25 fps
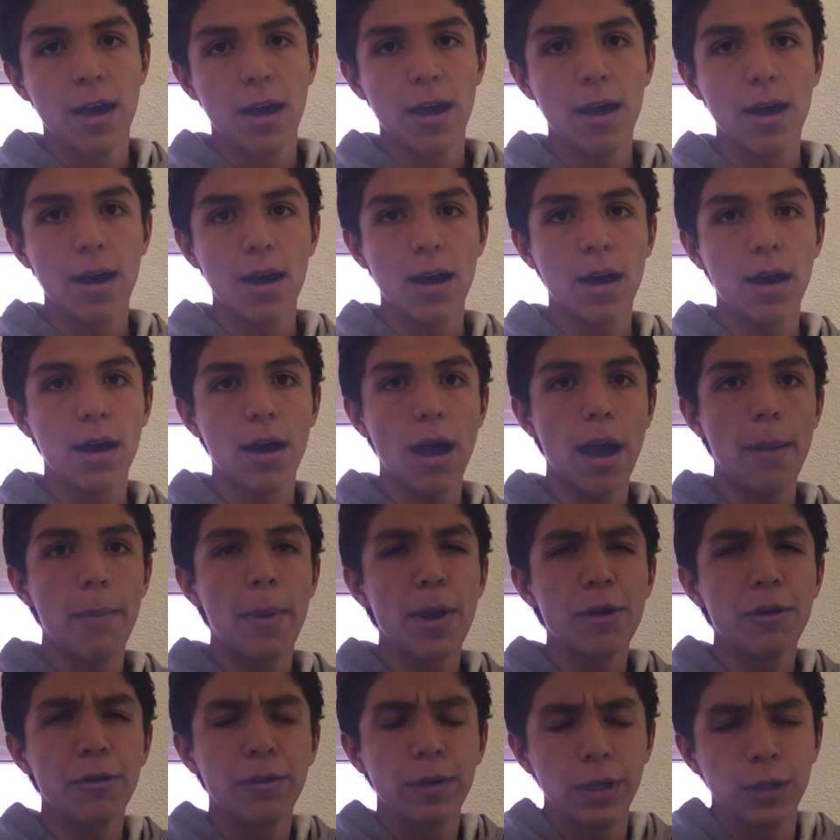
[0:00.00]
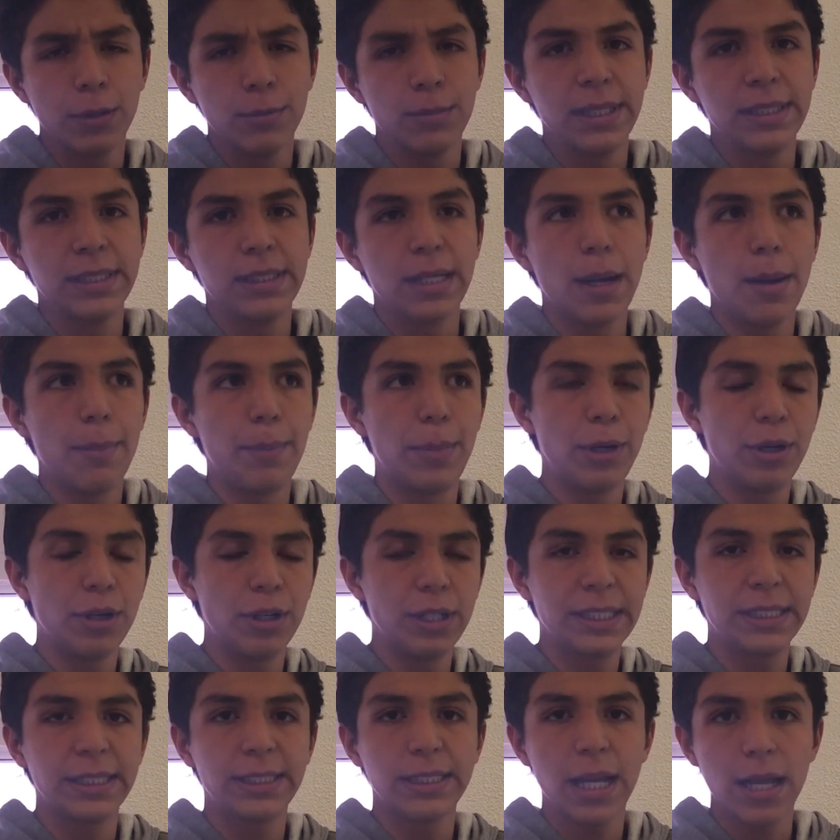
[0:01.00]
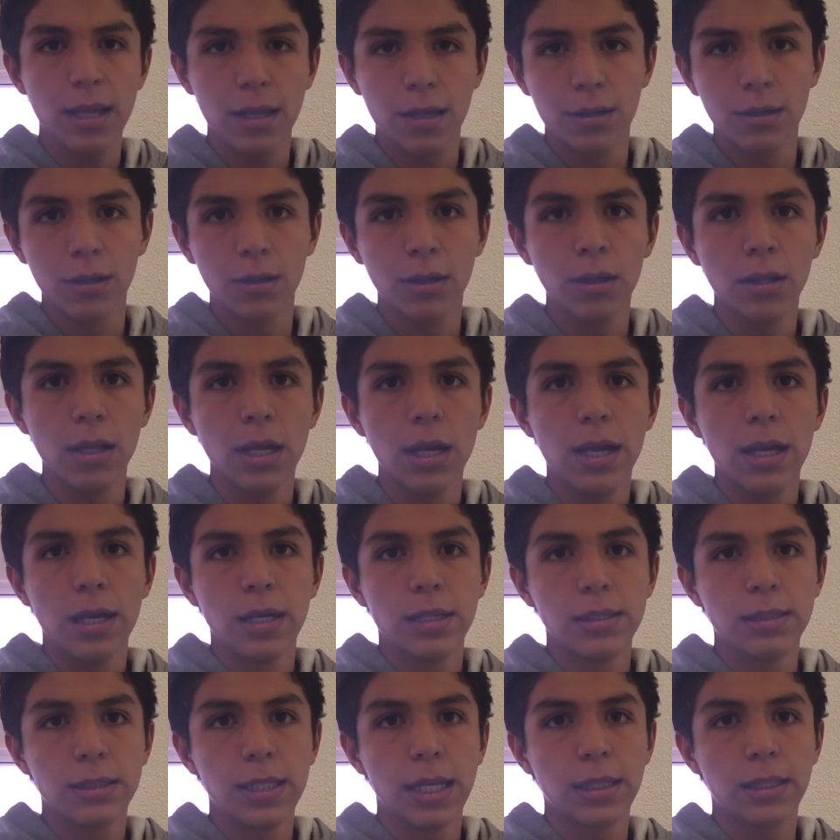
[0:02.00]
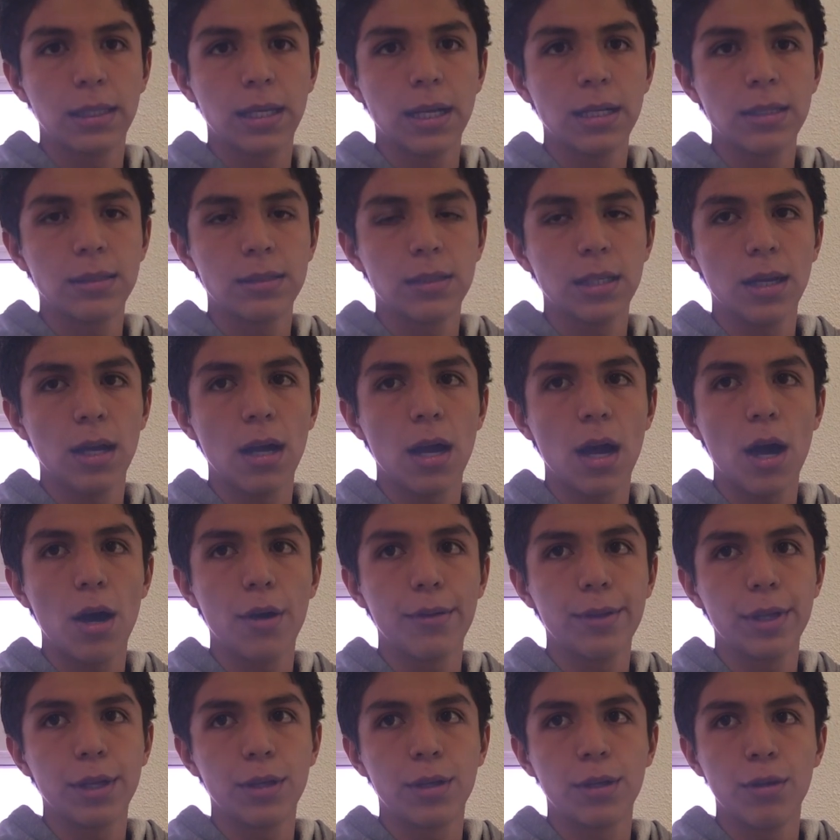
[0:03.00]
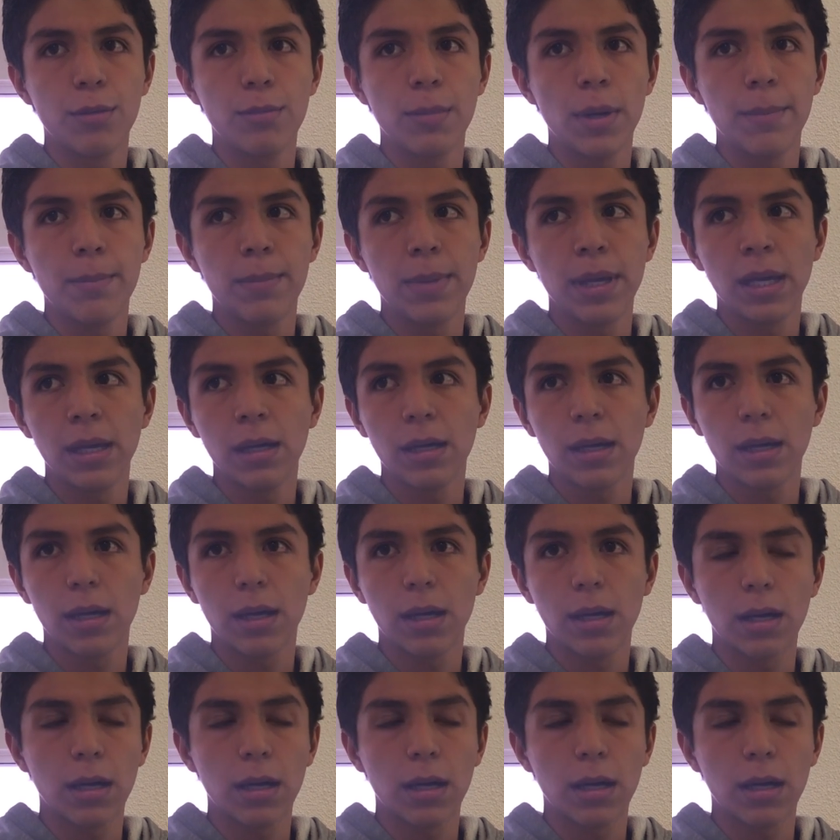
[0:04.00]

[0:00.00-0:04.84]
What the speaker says: A biorhythm is a periodic cycle that can tell how the human being,